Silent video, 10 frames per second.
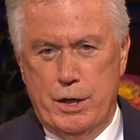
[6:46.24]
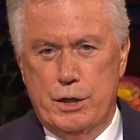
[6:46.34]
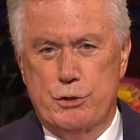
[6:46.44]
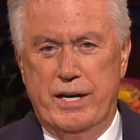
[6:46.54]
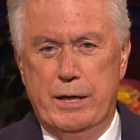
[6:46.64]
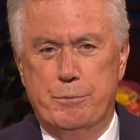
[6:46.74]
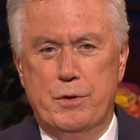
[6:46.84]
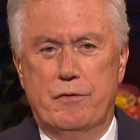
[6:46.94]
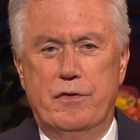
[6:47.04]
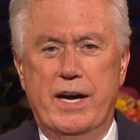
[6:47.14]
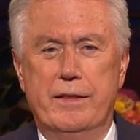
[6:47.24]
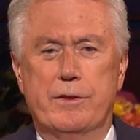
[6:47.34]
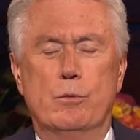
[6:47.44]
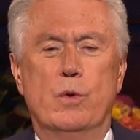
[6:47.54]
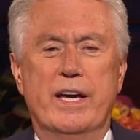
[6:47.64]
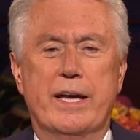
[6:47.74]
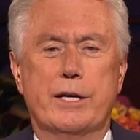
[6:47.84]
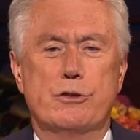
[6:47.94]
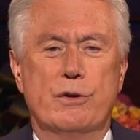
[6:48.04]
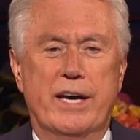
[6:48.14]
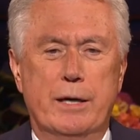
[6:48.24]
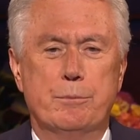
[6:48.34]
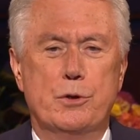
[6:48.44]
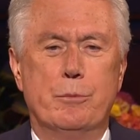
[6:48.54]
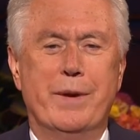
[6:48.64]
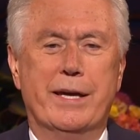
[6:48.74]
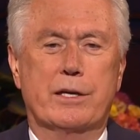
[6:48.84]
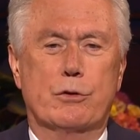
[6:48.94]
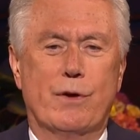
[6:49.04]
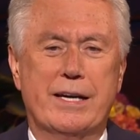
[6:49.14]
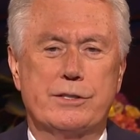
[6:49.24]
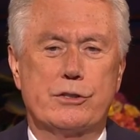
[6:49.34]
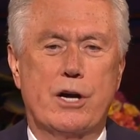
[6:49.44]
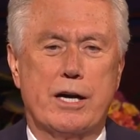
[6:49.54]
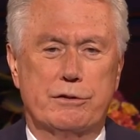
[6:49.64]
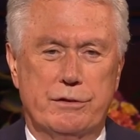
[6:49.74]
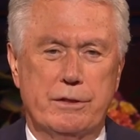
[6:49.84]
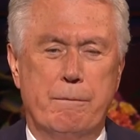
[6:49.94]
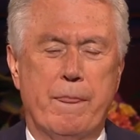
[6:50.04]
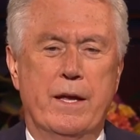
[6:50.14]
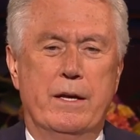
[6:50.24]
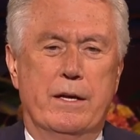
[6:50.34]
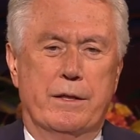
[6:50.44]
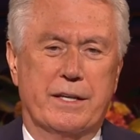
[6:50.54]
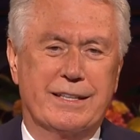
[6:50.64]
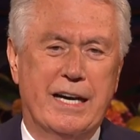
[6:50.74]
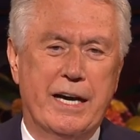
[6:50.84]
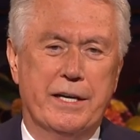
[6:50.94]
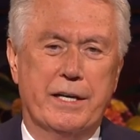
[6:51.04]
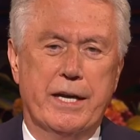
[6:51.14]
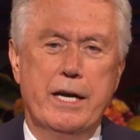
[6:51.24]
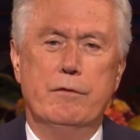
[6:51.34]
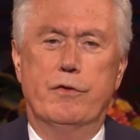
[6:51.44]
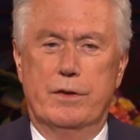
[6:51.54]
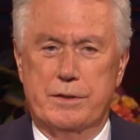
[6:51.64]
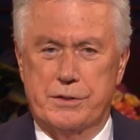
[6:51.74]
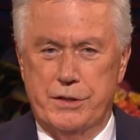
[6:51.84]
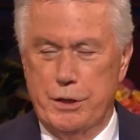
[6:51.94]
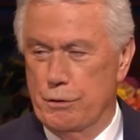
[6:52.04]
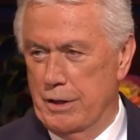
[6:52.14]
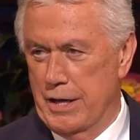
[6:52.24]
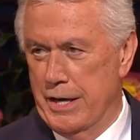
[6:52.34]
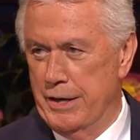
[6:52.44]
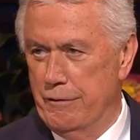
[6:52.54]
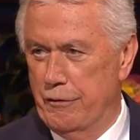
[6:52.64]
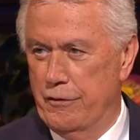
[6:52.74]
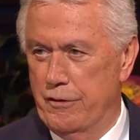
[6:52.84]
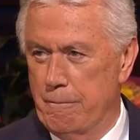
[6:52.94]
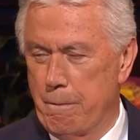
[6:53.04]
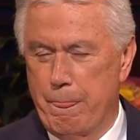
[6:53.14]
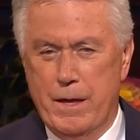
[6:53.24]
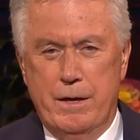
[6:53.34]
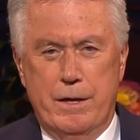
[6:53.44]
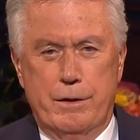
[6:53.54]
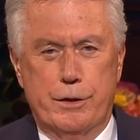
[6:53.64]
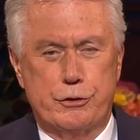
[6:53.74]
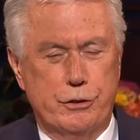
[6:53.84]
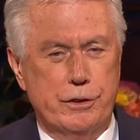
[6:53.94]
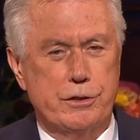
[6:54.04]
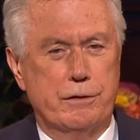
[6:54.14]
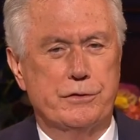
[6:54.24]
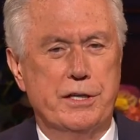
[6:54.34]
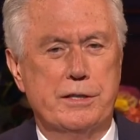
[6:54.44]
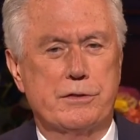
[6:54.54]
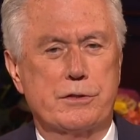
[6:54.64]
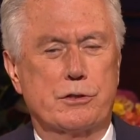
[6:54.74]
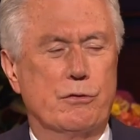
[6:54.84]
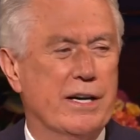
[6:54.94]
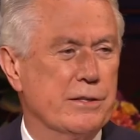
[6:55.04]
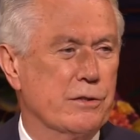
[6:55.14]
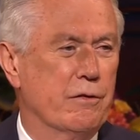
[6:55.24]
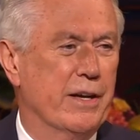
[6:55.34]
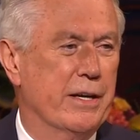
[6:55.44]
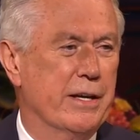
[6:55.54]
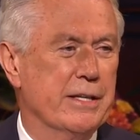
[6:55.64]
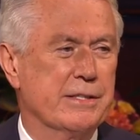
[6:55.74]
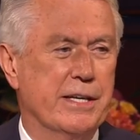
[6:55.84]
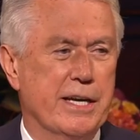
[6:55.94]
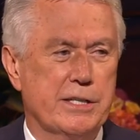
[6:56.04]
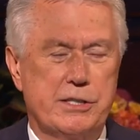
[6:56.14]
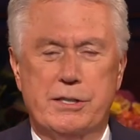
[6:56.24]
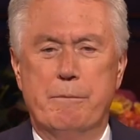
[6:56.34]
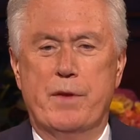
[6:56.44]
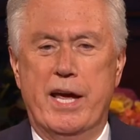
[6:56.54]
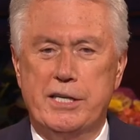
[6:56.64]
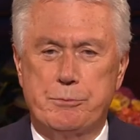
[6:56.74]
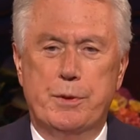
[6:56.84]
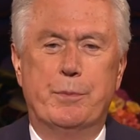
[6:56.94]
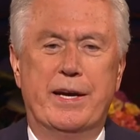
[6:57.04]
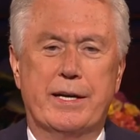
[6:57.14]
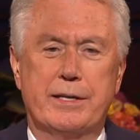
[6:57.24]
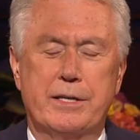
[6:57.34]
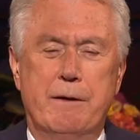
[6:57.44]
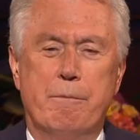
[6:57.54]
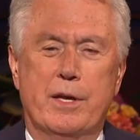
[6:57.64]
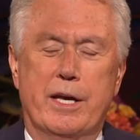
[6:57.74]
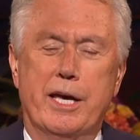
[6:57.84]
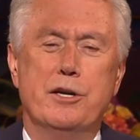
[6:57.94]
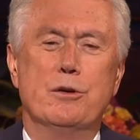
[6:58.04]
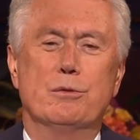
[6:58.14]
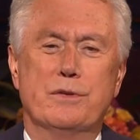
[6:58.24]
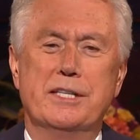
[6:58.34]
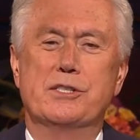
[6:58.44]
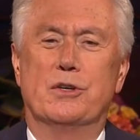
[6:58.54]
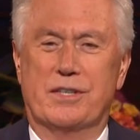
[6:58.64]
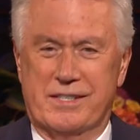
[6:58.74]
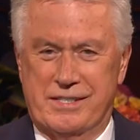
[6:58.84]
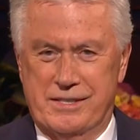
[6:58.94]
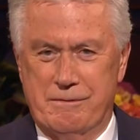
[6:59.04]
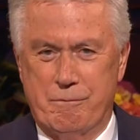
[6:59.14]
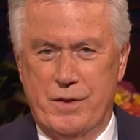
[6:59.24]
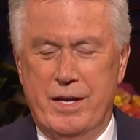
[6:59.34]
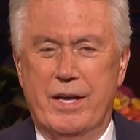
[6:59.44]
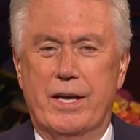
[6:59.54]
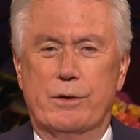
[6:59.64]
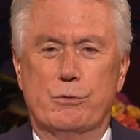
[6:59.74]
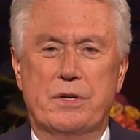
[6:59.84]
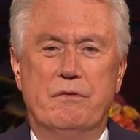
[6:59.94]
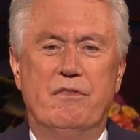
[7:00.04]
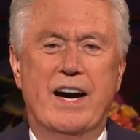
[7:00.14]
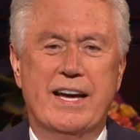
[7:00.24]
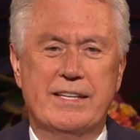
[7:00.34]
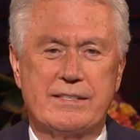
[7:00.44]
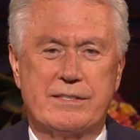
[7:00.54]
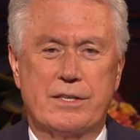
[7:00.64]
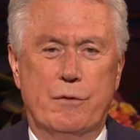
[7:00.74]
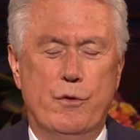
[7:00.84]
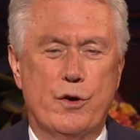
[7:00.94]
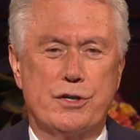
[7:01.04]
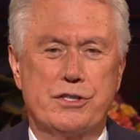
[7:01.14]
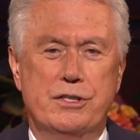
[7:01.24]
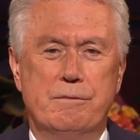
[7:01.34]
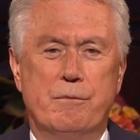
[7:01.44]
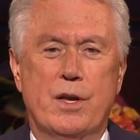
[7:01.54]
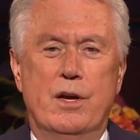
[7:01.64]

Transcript: To help you find the way and to help you make Christ's doctrine the guiding influence in your life, the Church of Jesus Christ of Latter-day Saints has prepared a new resource, a revised version